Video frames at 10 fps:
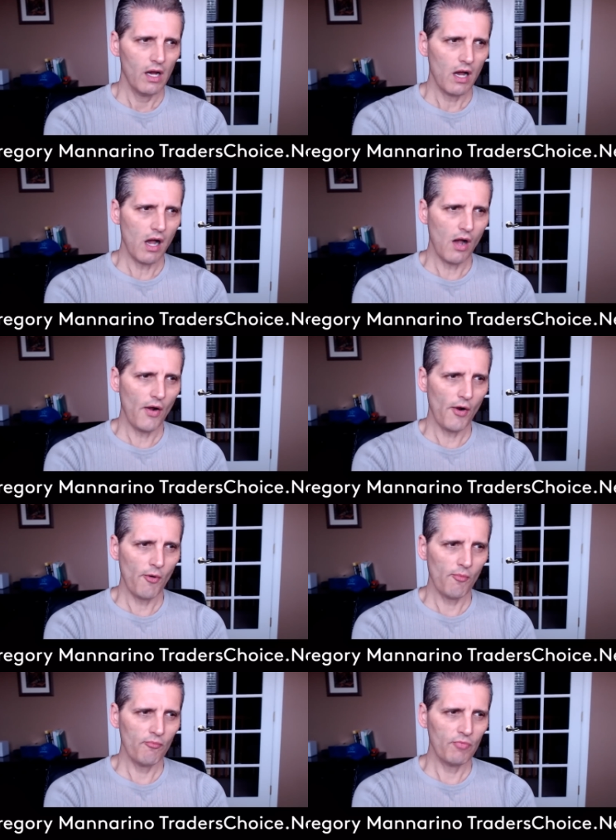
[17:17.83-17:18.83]
Um,
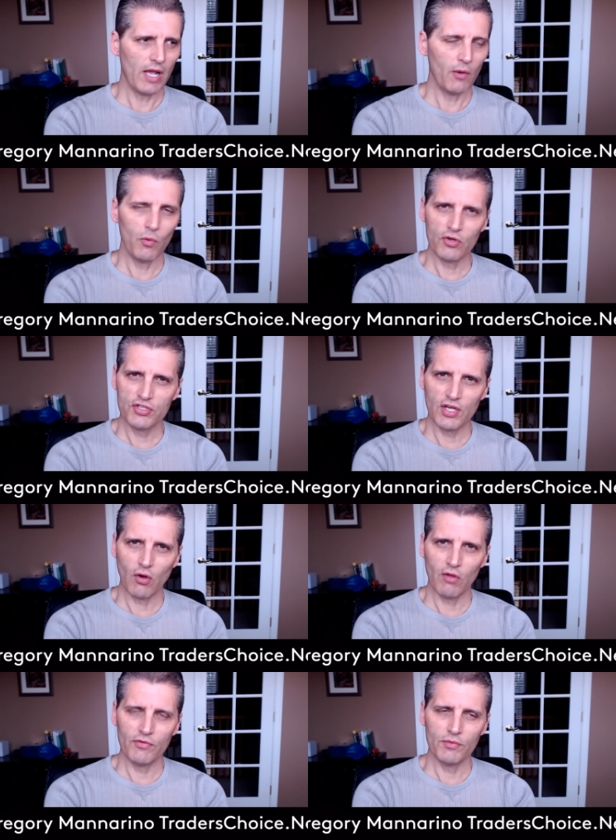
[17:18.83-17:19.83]
I will see all
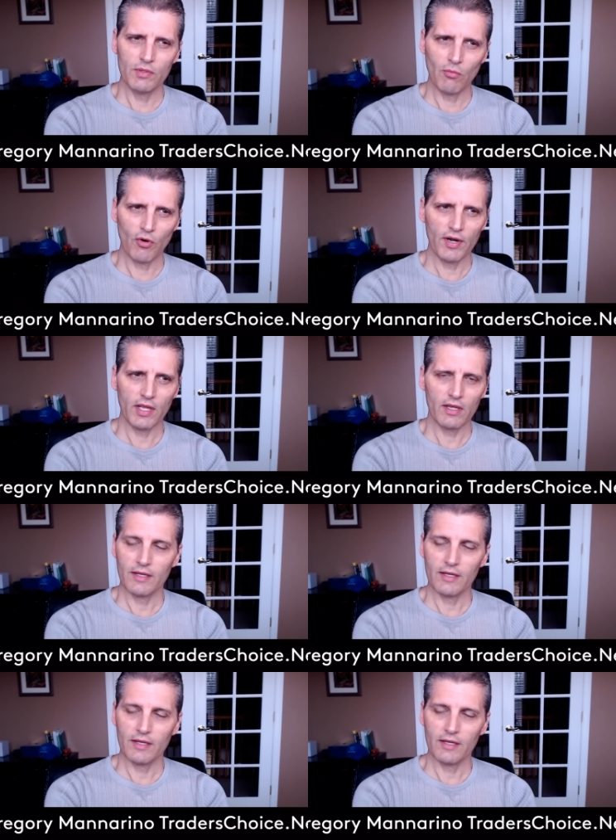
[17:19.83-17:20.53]
of you in the morning.